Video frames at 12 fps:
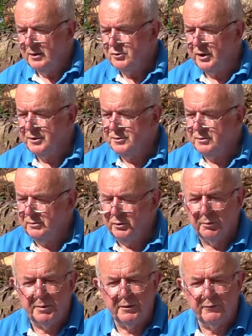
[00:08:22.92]
trying to
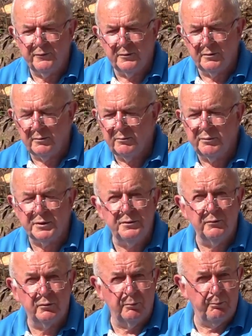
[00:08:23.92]
lobby for
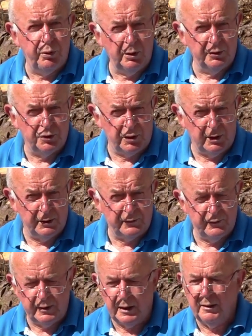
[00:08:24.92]
Britain to apologise
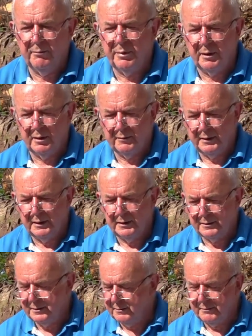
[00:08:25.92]
for the empire. Now,
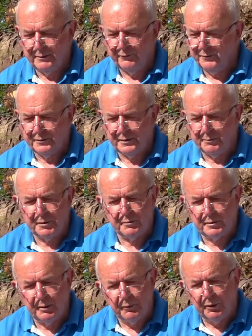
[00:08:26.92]
that's a different subject
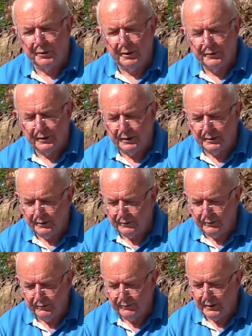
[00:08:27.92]
which I'm not going to get
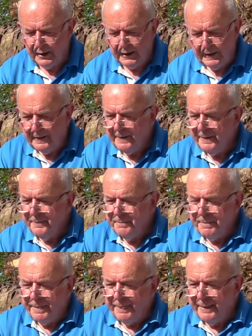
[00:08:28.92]
into.
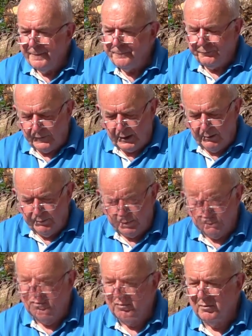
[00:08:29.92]
But de Bellaigue
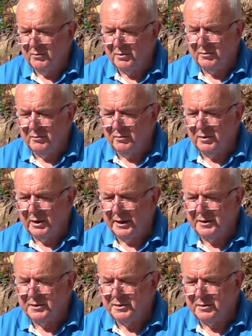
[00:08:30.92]
would, would
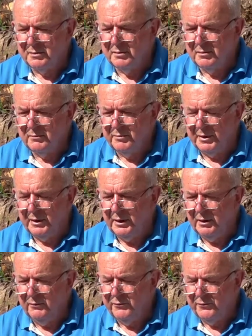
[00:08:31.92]
like us to
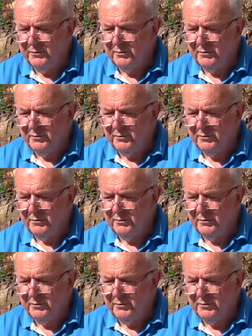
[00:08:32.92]
believe